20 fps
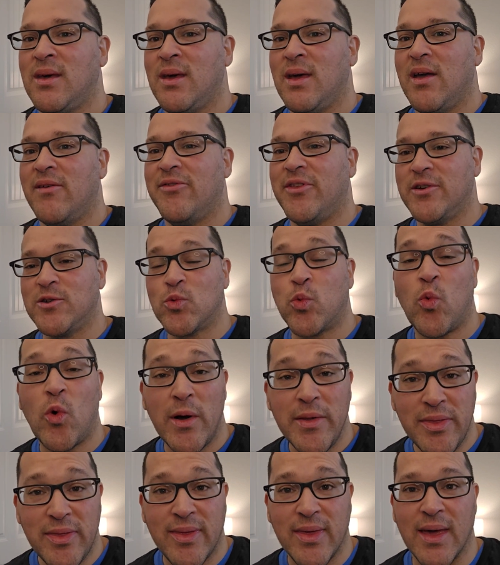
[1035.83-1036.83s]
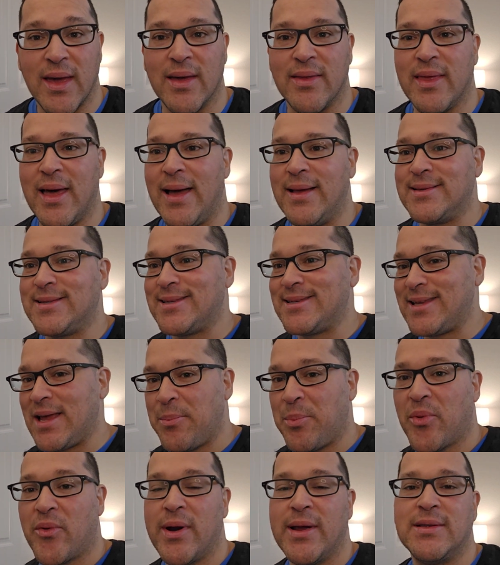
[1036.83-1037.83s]
If there's one thing that
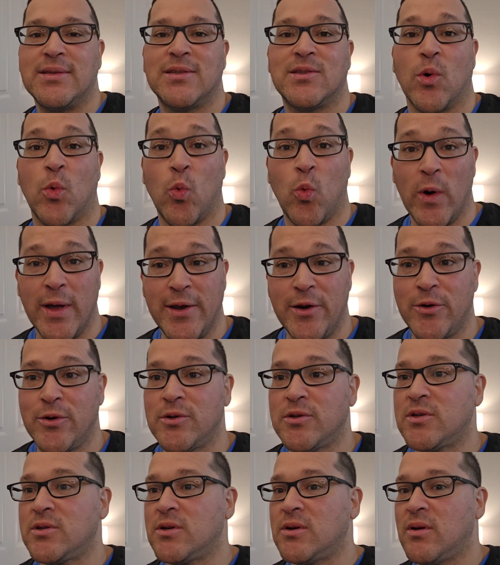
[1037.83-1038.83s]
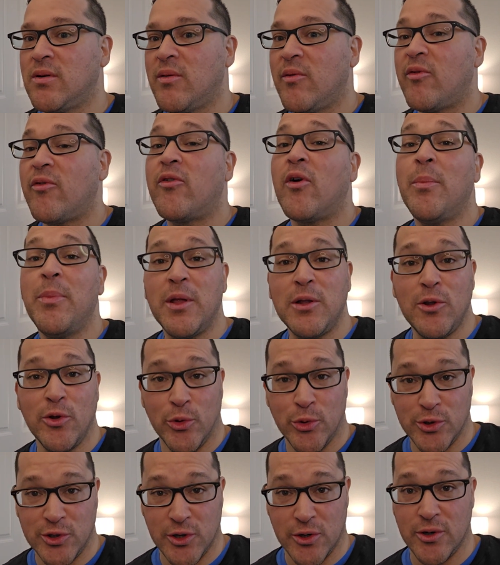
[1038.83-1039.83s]
separates the winners from the
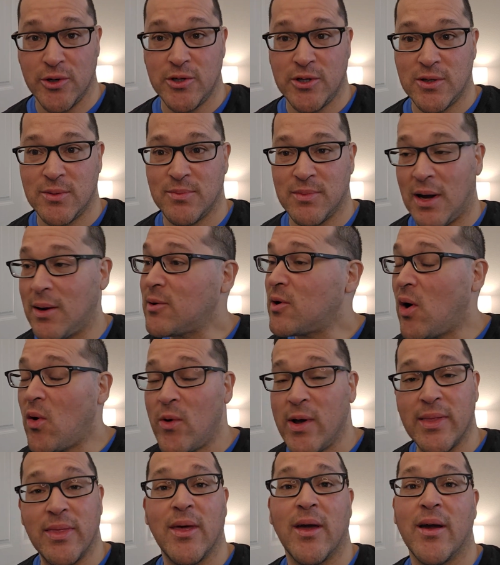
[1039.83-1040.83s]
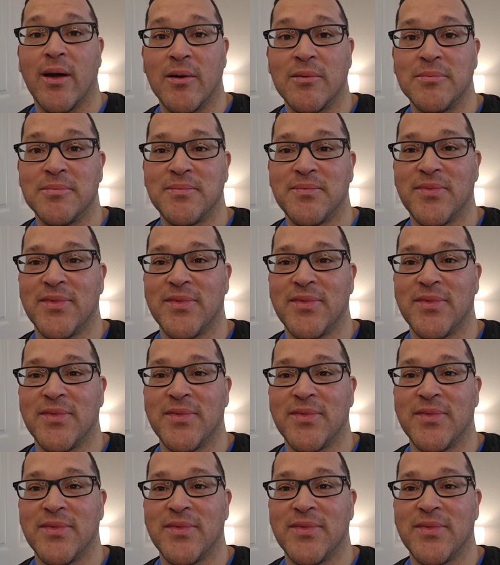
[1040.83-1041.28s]
losers, I'm going there,